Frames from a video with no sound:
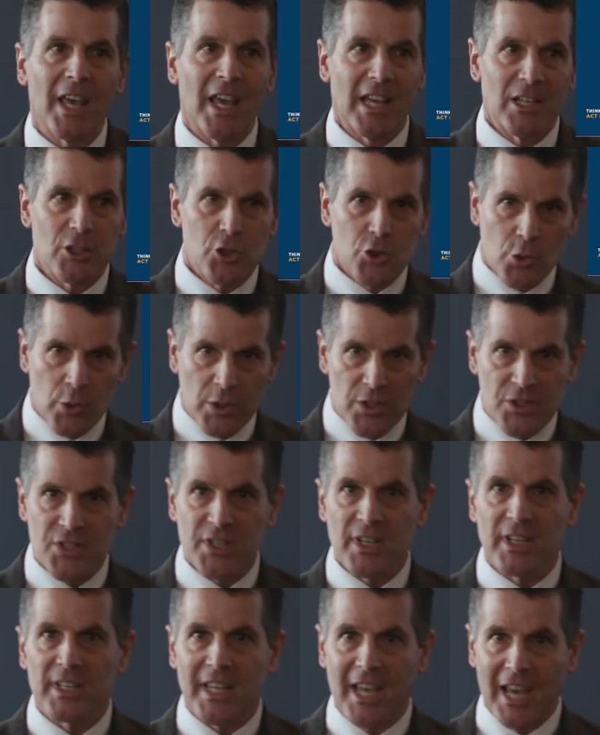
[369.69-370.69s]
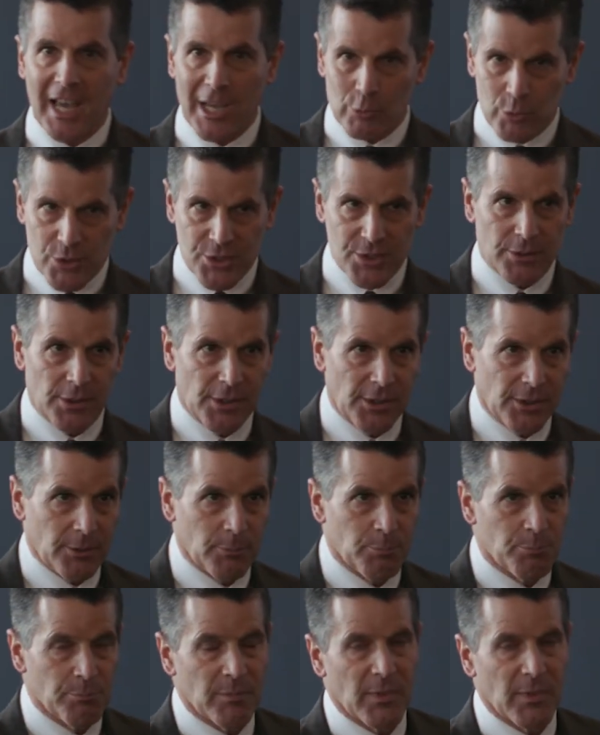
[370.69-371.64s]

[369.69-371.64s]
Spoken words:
entrance counseling.